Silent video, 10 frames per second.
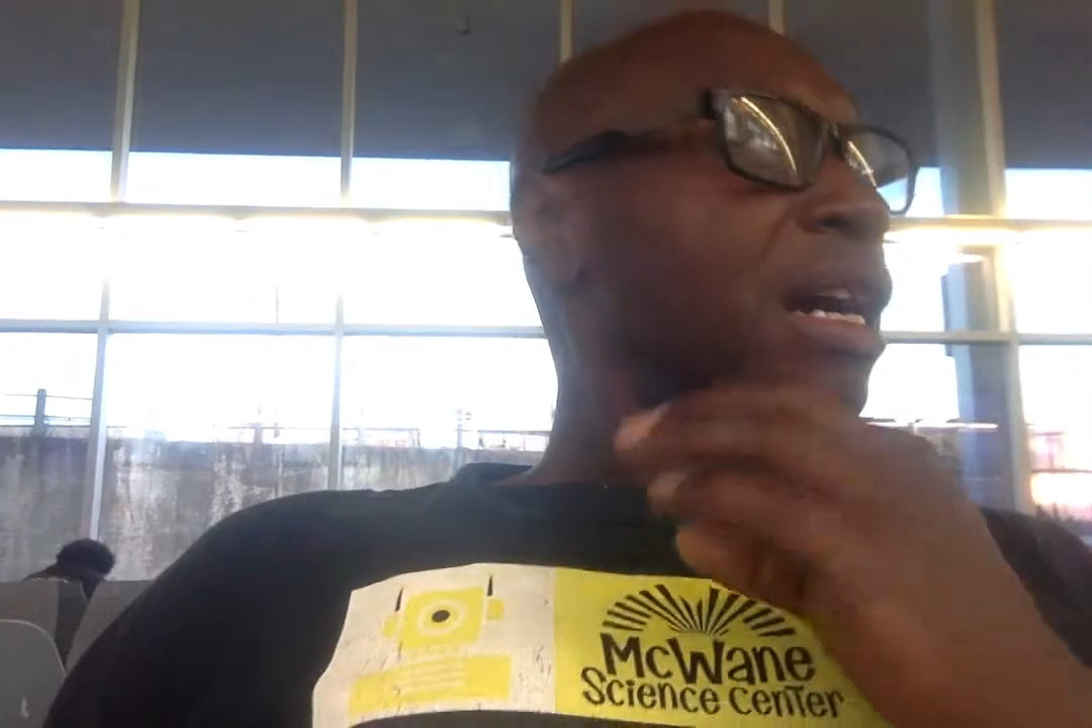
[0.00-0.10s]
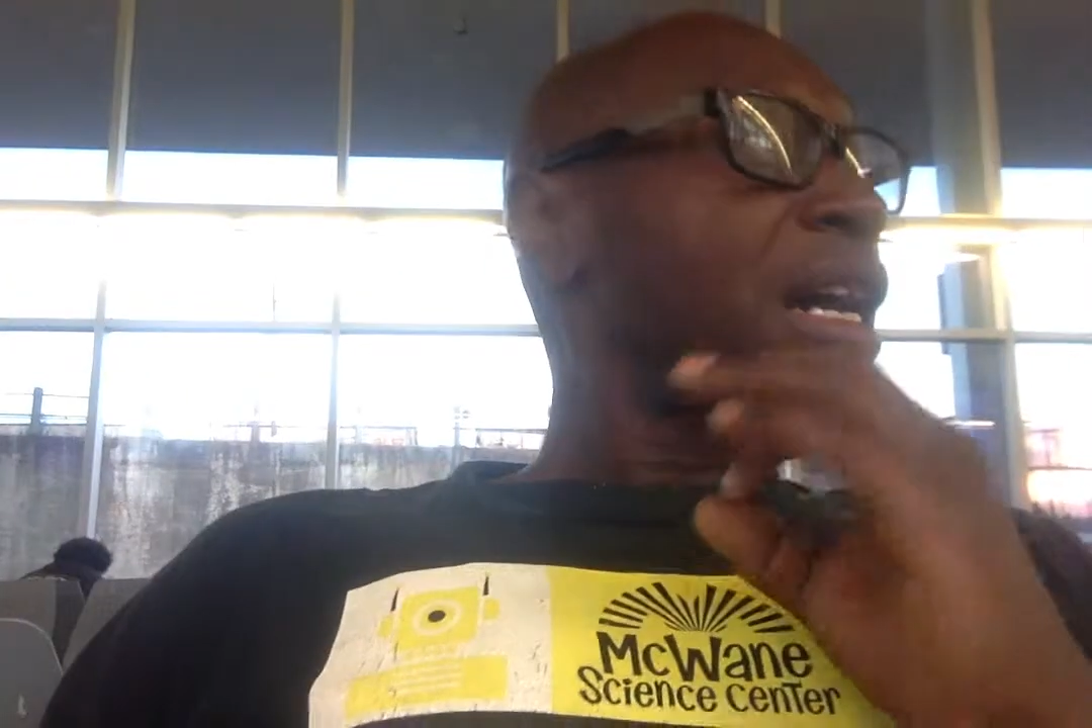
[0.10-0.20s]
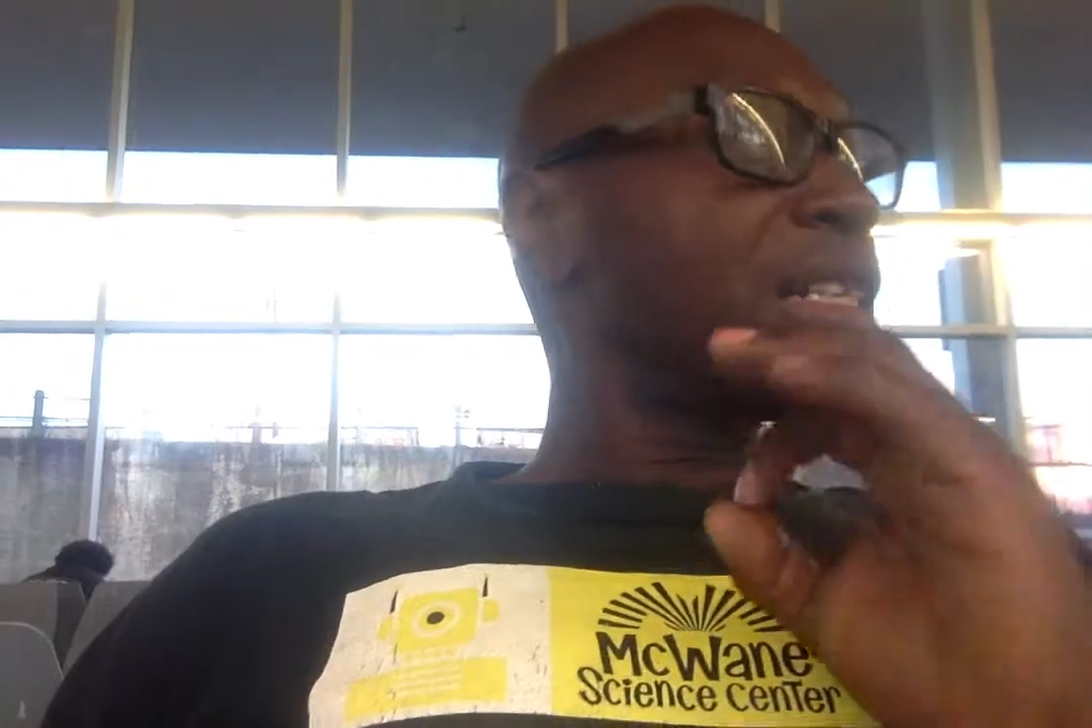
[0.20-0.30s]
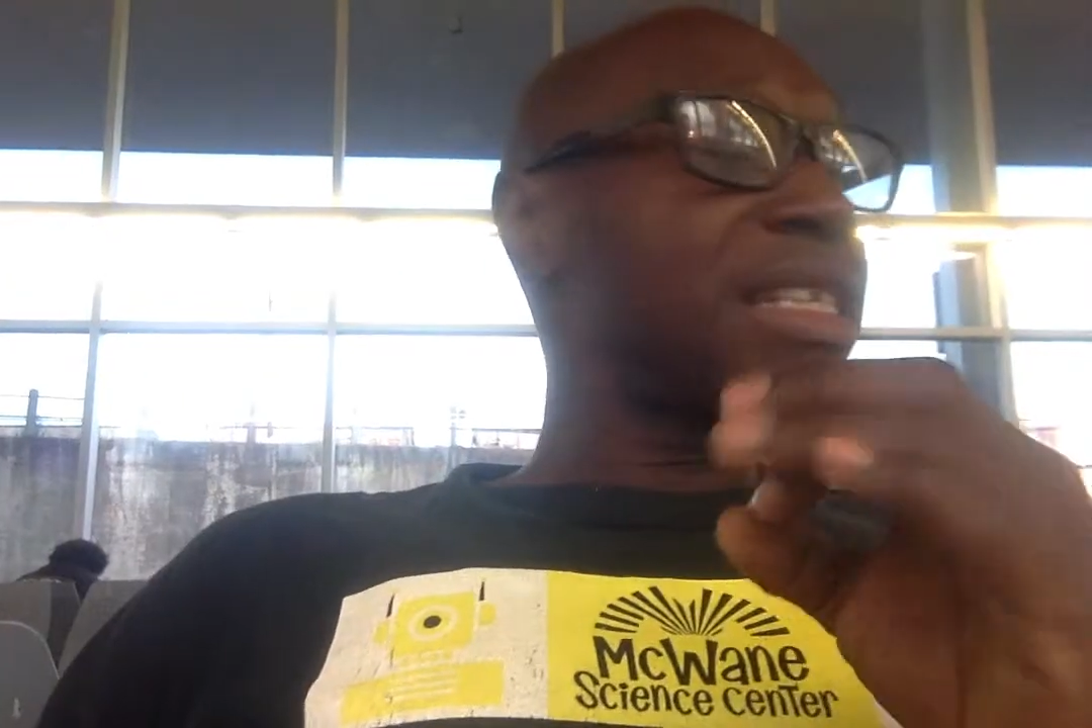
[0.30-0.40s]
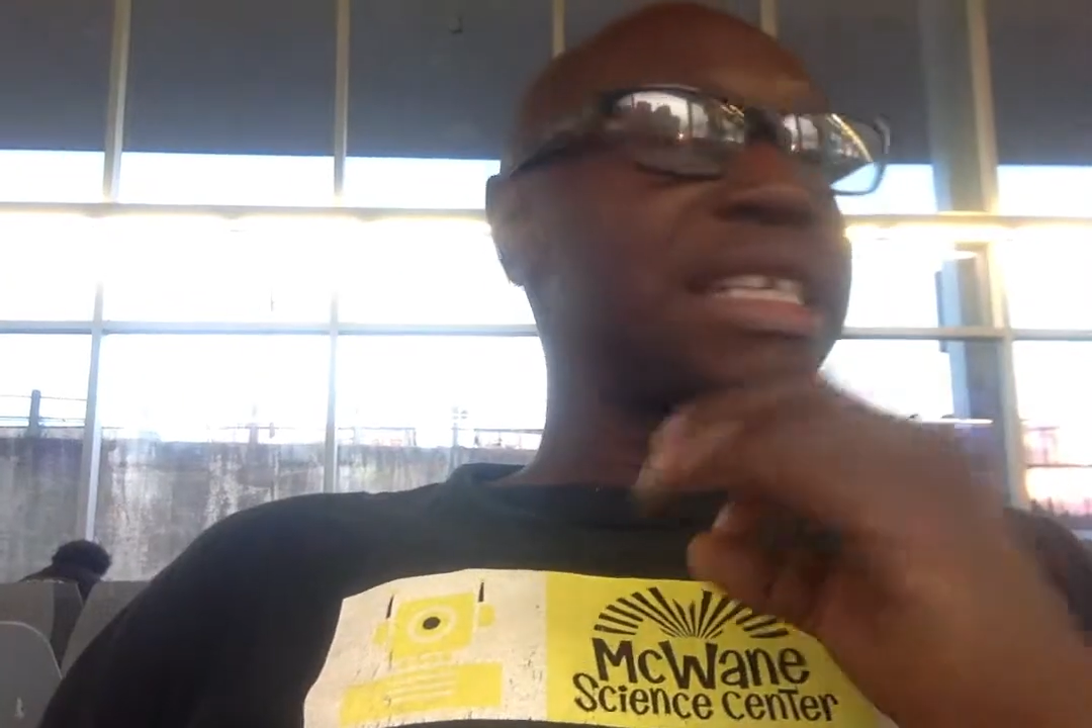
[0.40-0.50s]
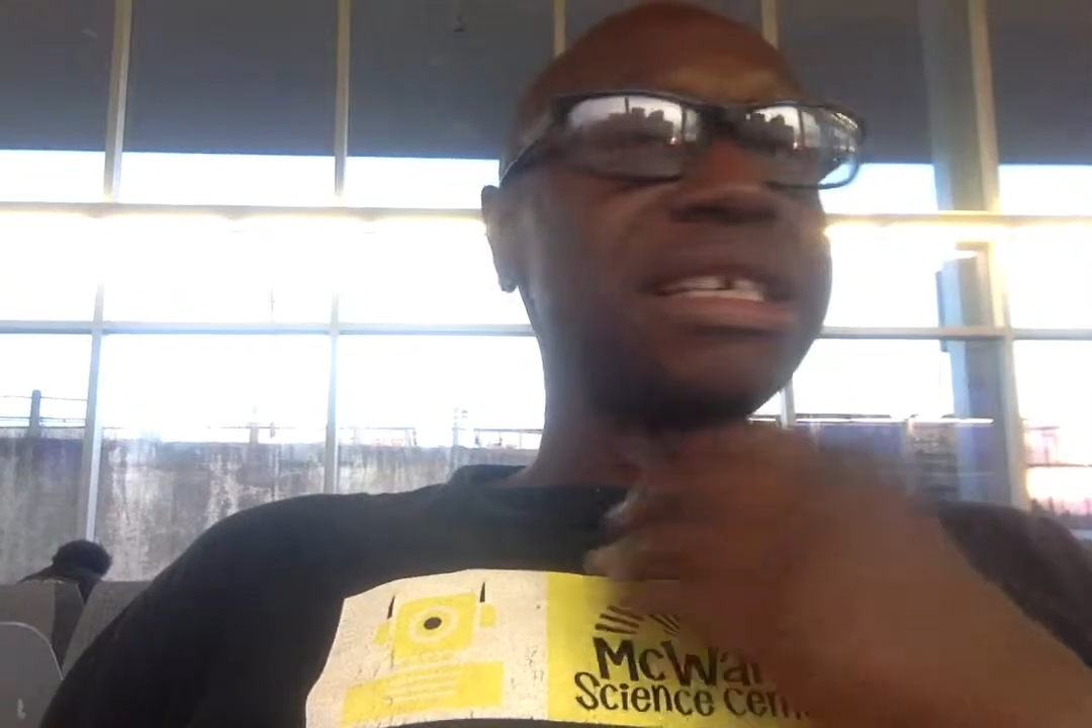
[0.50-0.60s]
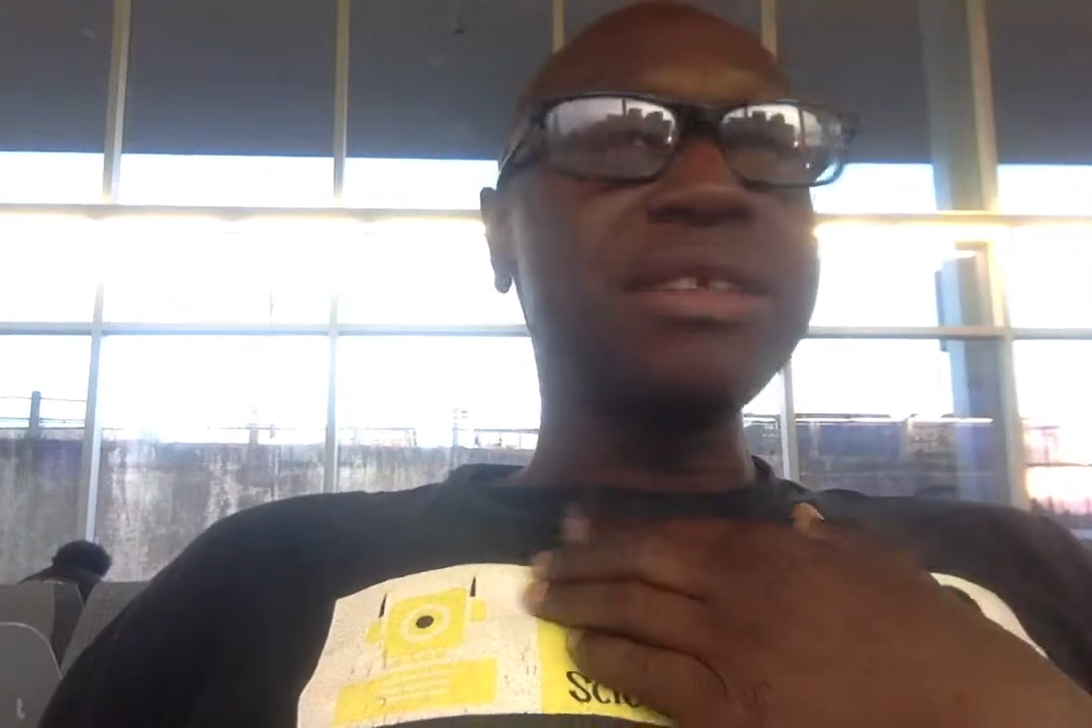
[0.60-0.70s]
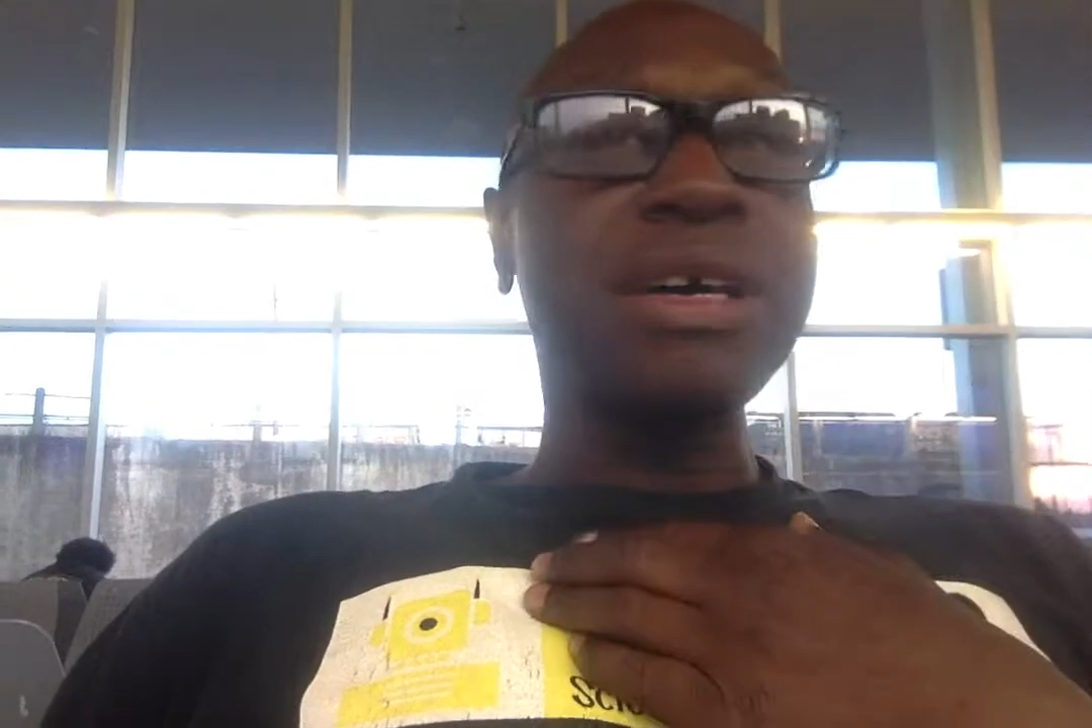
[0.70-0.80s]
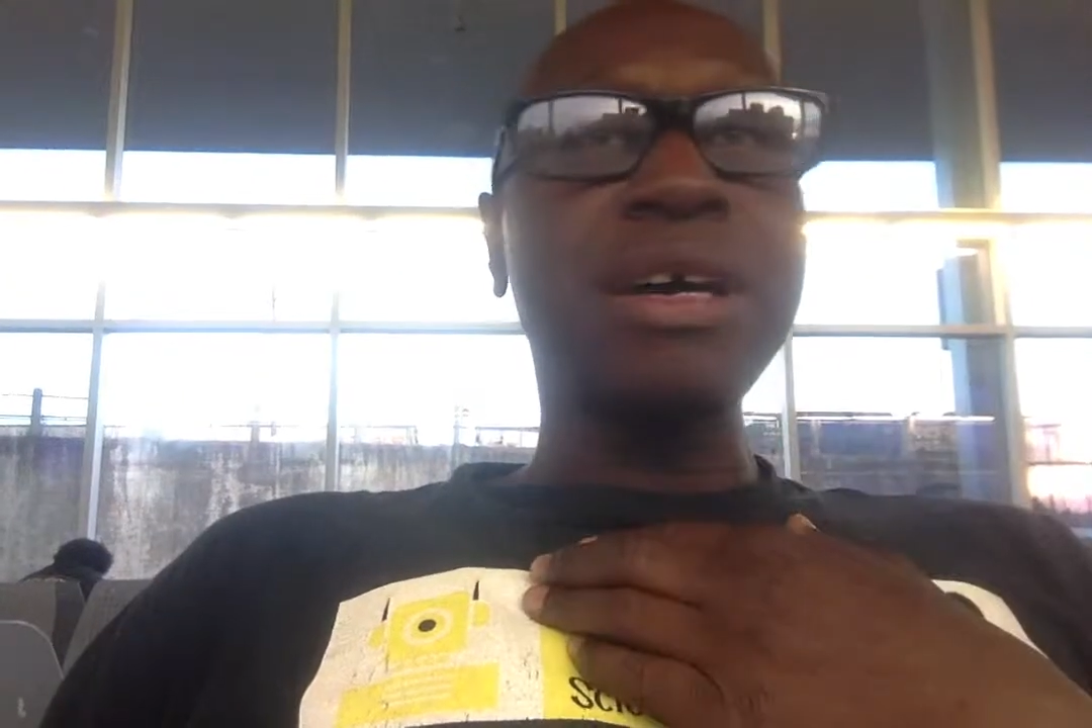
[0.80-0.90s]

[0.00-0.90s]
I seen